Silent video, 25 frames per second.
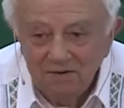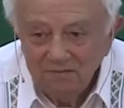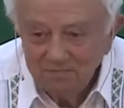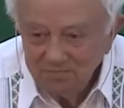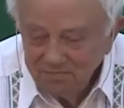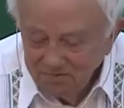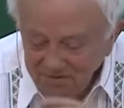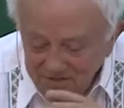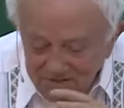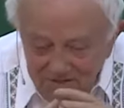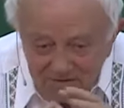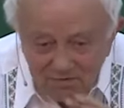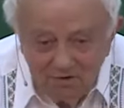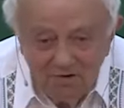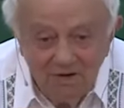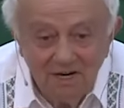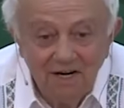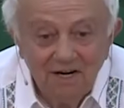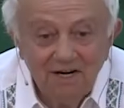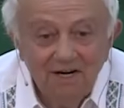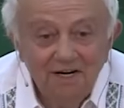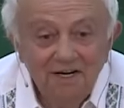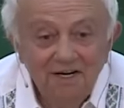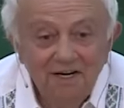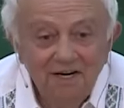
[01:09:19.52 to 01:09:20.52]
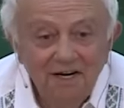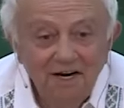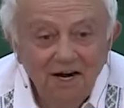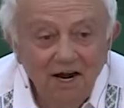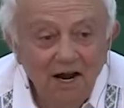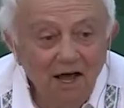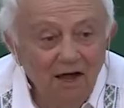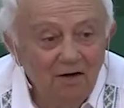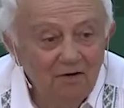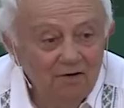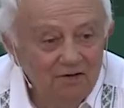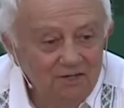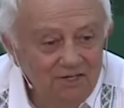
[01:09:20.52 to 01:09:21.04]
we are in a
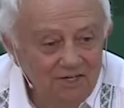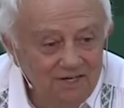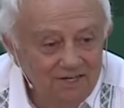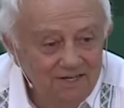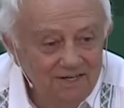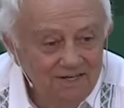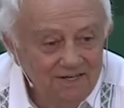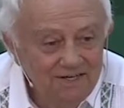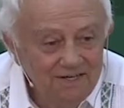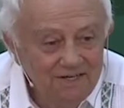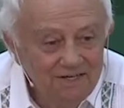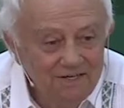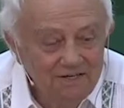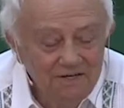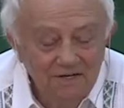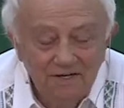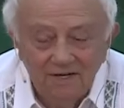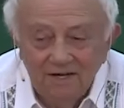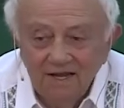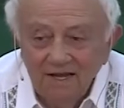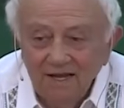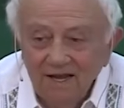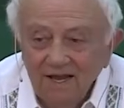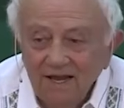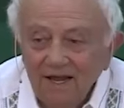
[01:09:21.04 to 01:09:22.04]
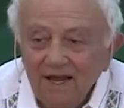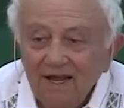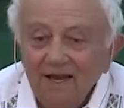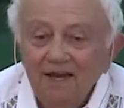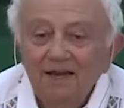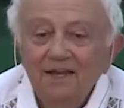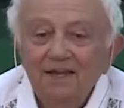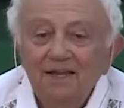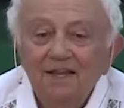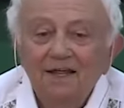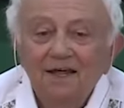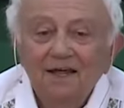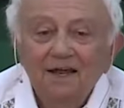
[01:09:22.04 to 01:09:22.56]
cloud.
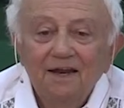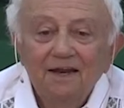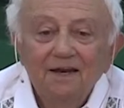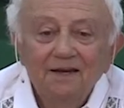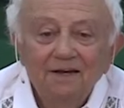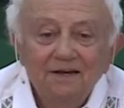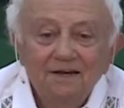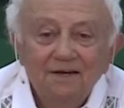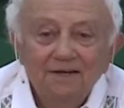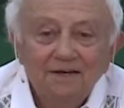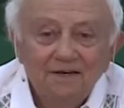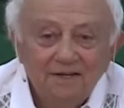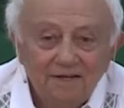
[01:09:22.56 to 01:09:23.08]
And then,